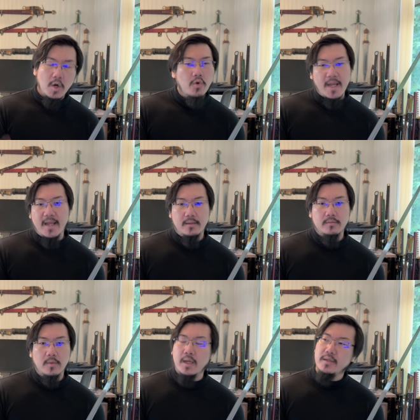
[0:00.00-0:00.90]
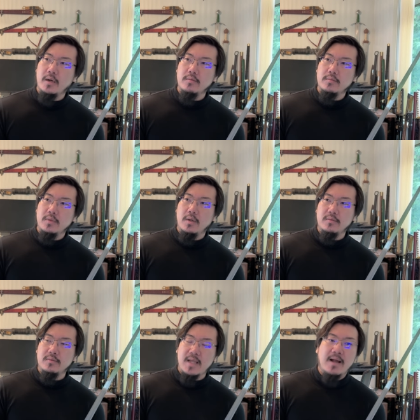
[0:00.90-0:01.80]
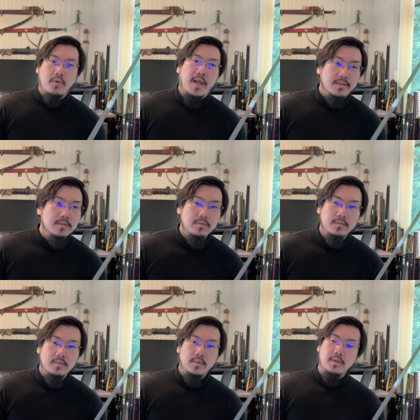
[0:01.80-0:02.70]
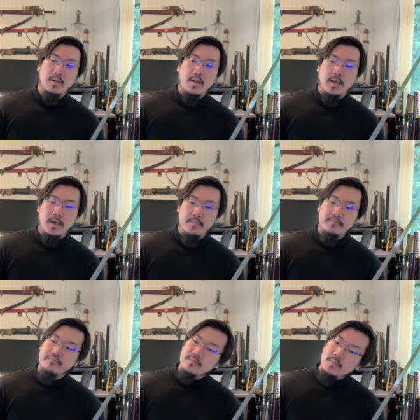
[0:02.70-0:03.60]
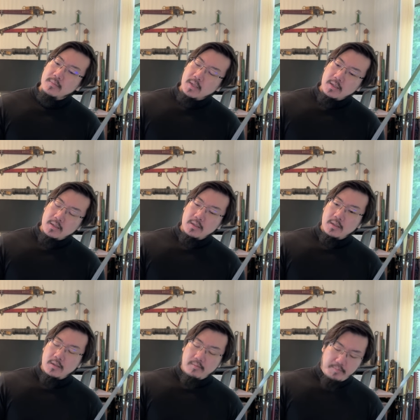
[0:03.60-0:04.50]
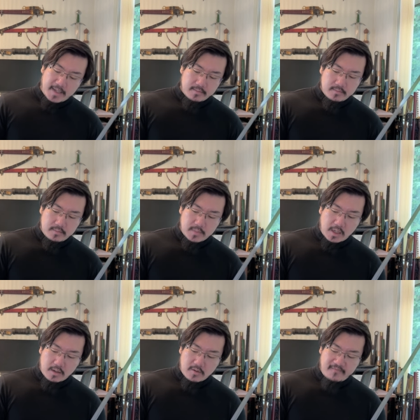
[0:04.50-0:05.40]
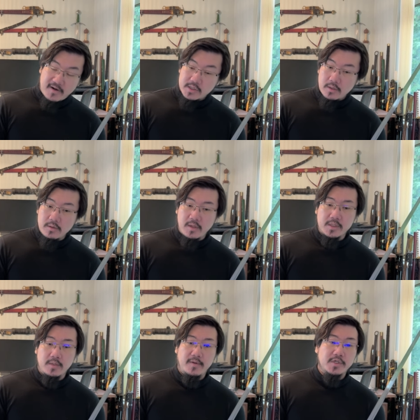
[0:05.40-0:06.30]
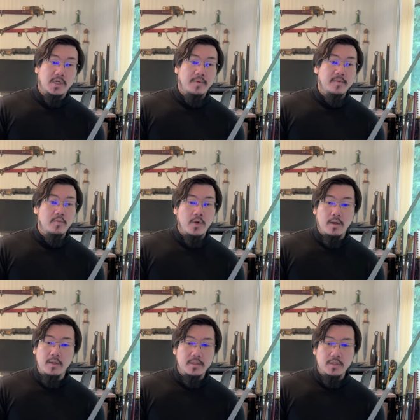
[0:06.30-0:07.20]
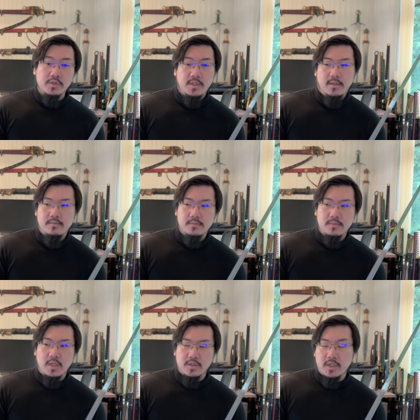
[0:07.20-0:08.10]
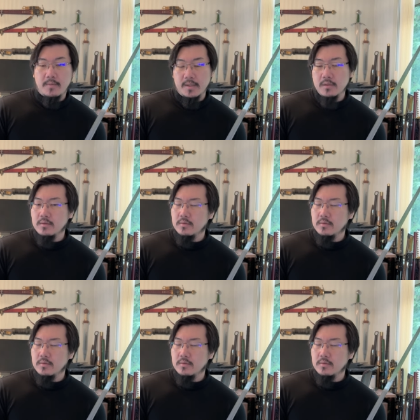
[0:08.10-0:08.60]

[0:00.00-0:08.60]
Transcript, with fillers: okay. okay. They're they're not great, um, but they're functional if you sharpen them well. And usually they're sharpened.